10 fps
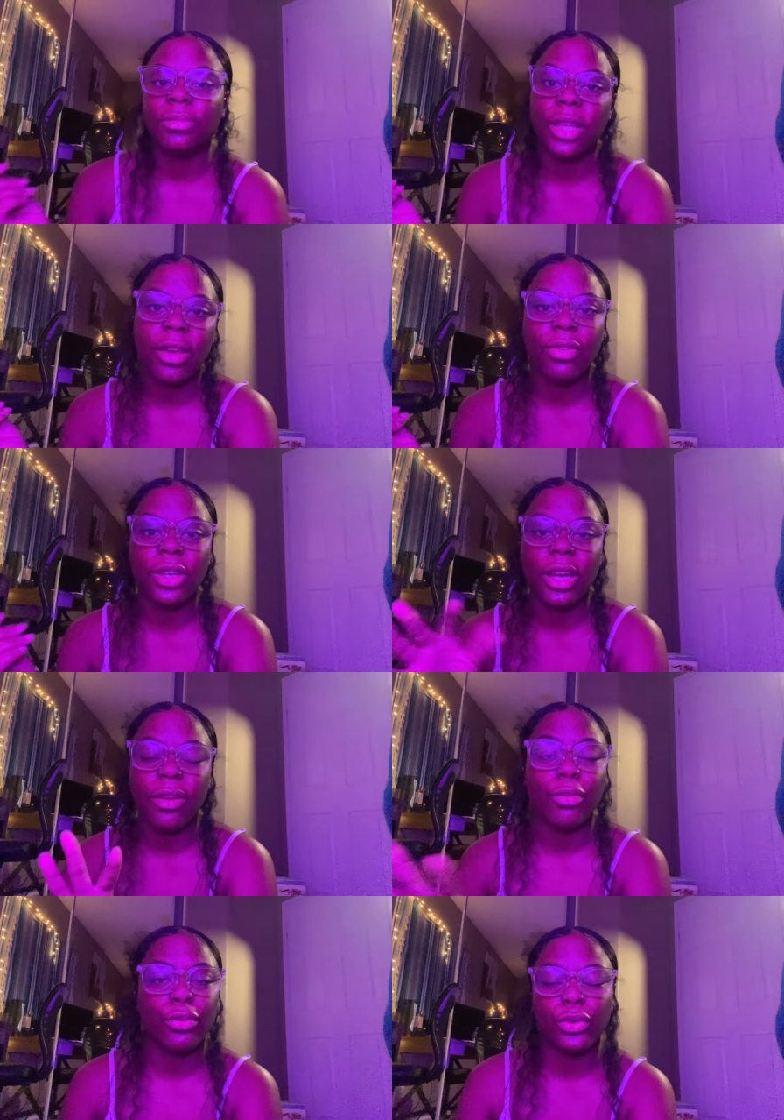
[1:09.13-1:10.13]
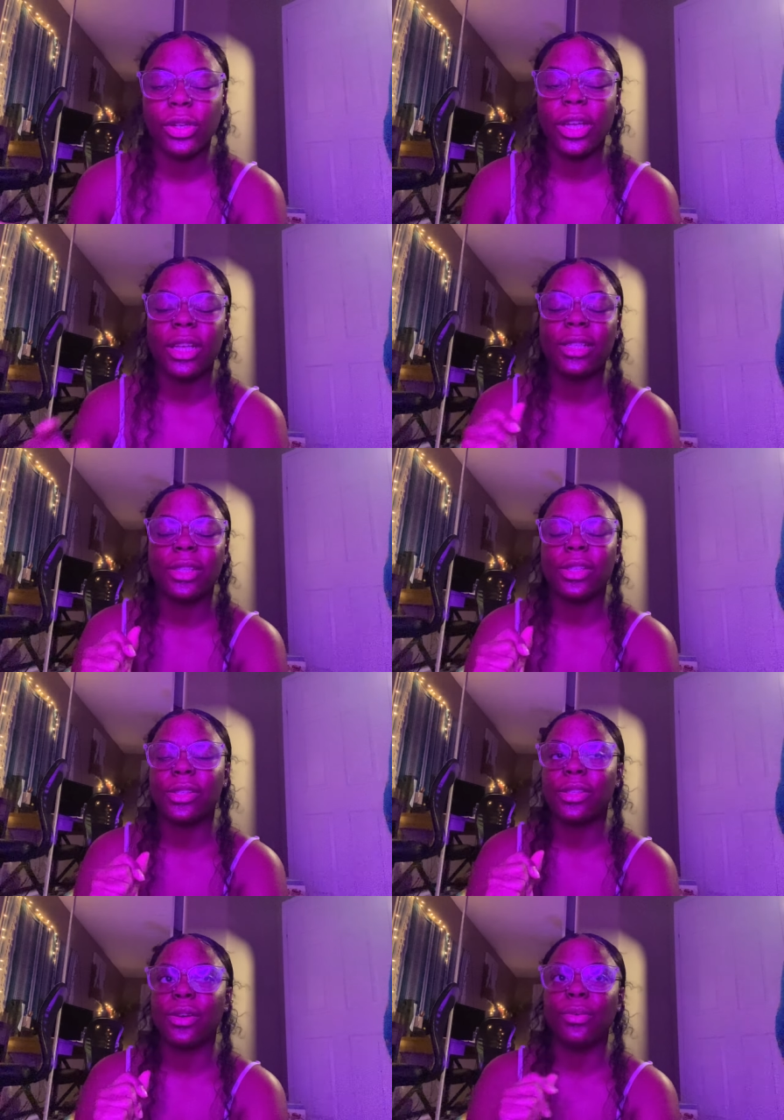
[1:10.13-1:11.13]
every day for 4 days.
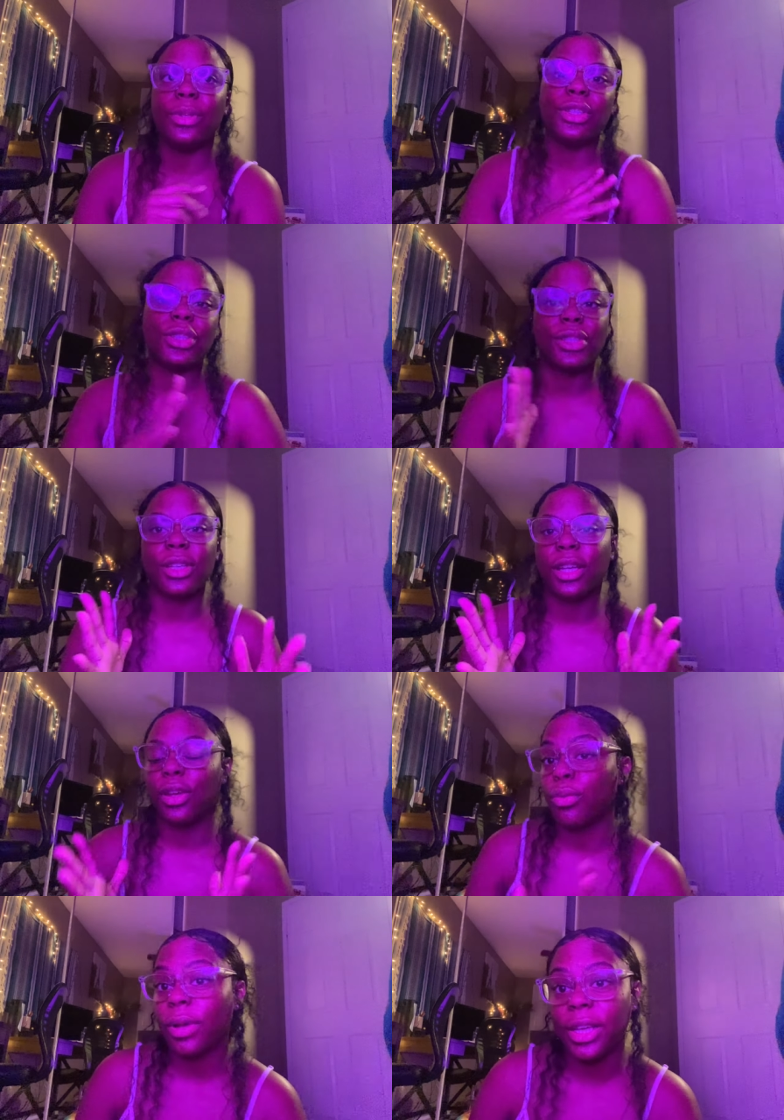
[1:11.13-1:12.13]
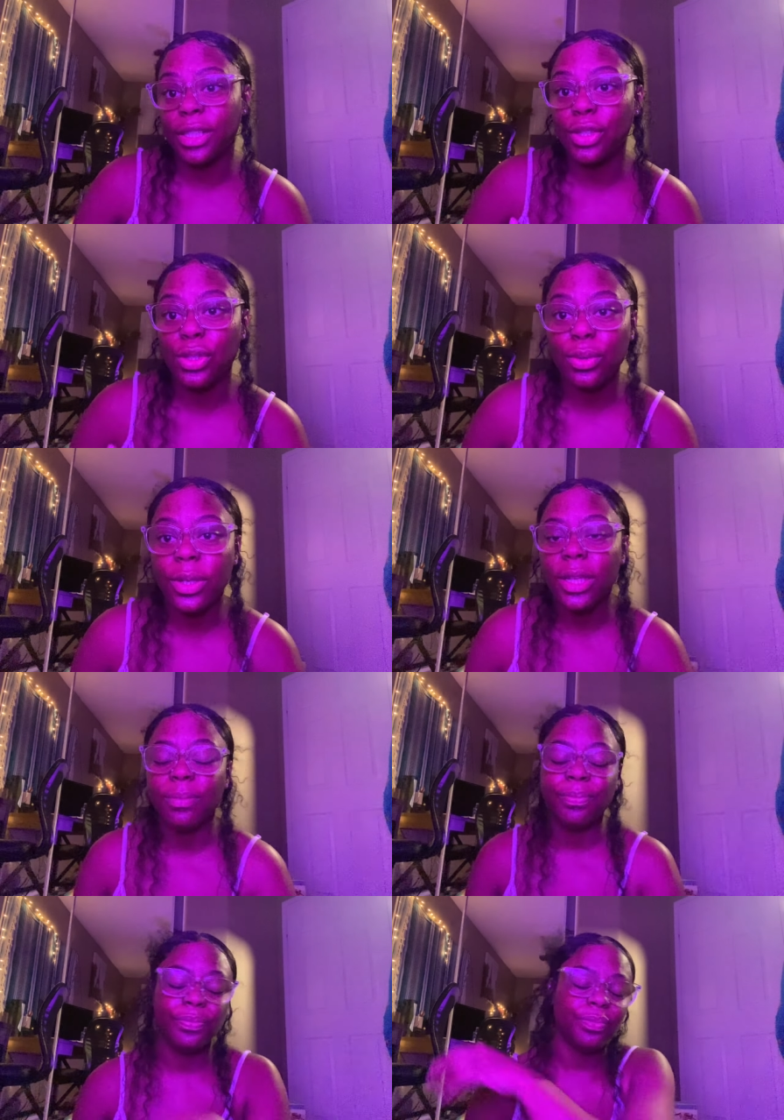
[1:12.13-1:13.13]
So we're just gonna get right into it
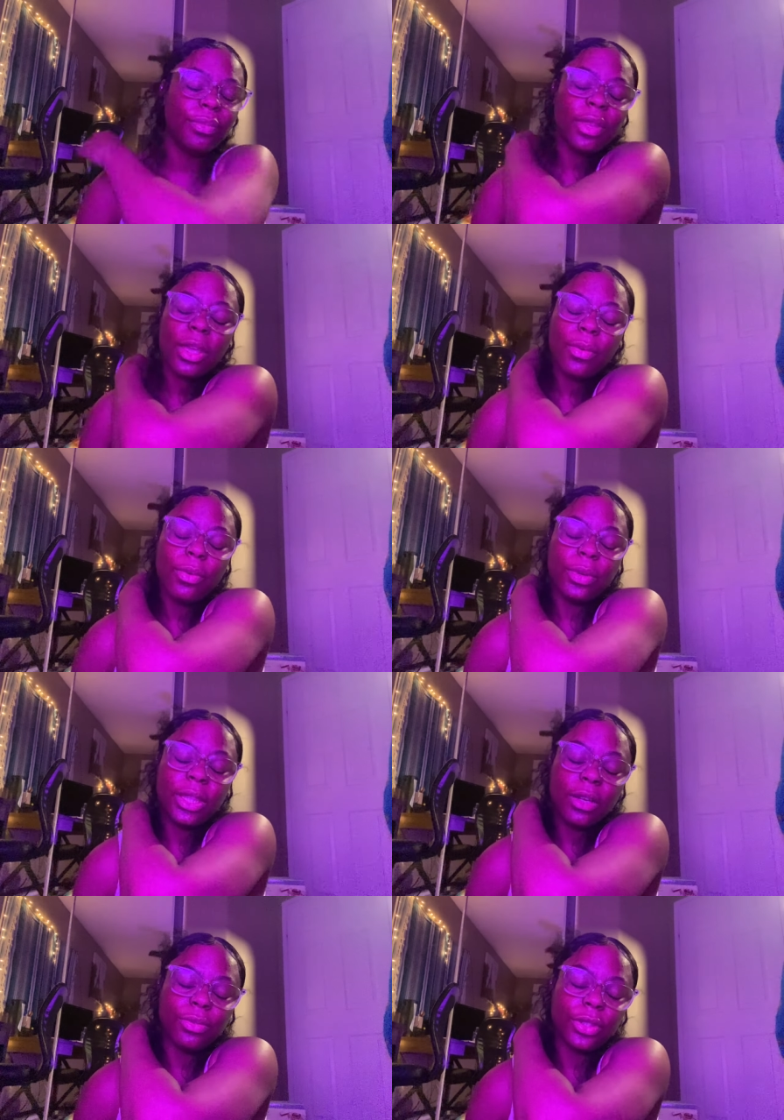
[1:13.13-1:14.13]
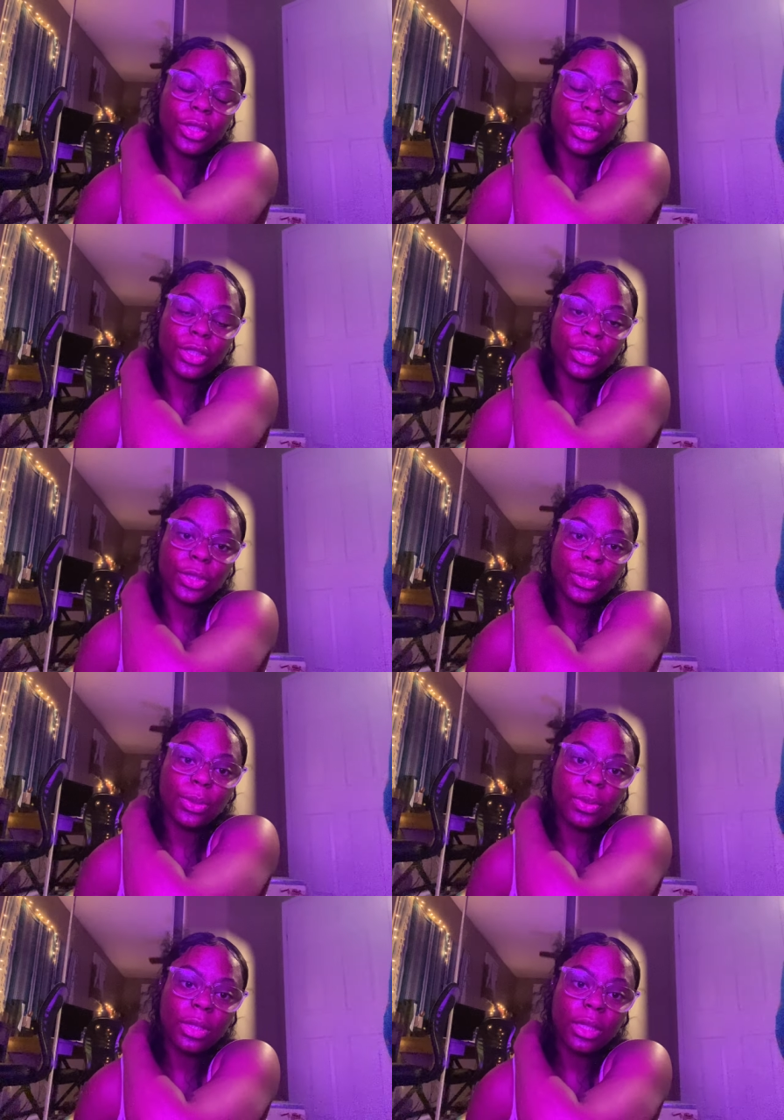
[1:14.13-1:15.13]
without further ado.